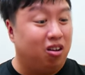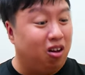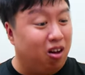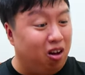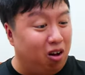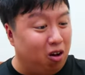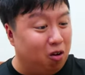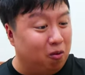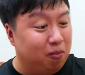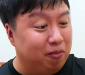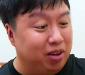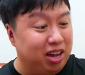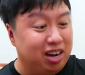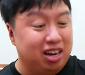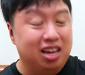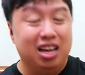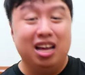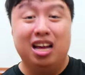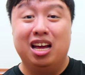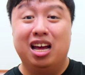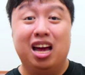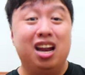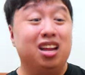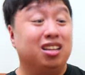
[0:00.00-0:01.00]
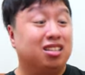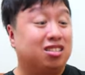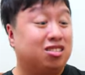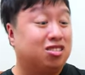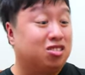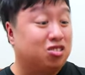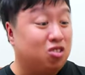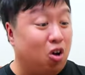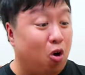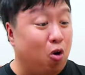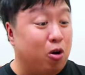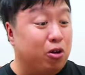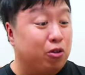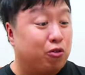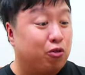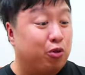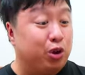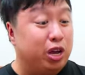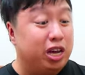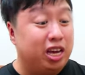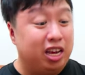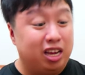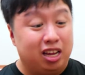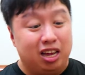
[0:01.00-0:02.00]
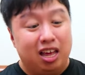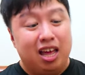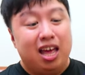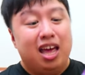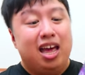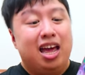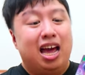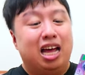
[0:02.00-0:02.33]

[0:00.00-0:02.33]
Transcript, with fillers: Oh man, it is so intriguing.